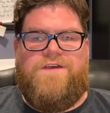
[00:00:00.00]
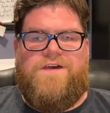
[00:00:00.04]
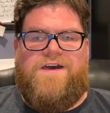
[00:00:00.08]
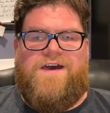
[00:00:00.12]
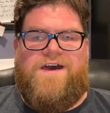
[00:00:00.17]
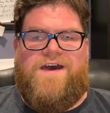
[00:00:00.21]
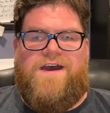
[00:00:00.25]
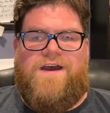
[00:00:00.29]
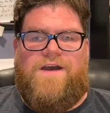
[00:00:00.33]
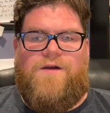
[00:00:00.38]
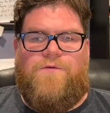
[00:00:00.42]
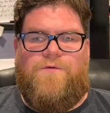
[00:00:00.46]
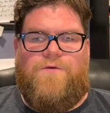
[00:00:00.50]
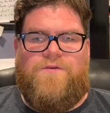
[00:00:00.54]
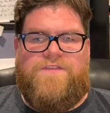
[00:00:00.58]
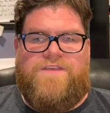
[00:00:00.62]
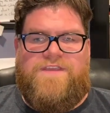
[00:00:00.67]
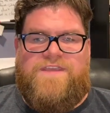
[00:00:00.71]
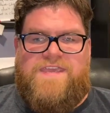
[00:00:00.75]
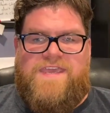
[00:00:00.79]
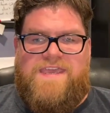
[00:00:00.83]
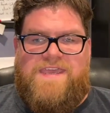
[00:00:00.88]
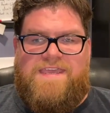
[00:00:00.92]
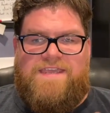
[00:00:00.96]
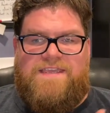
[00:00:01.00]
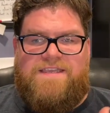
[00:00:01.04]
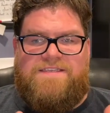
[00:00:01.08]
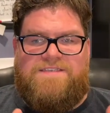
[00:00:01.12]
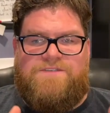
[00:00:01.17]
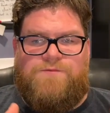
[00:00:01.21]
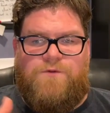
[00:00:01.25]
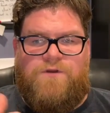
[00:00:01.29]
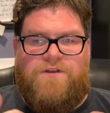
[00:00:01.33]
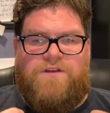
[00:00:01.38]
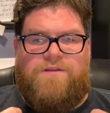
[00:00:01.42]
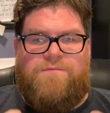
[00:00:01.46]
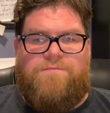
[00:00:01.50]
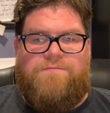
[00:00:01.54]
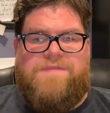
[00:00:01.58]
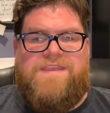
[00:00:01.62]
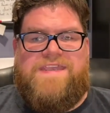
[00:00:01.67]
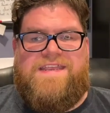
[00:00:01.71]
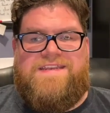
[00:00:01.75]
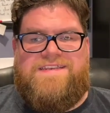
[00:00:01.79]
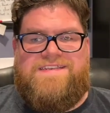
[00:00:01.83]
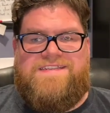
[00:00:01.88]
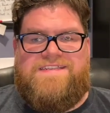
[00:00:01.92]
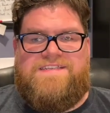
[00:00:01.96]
where the kings we're going to meet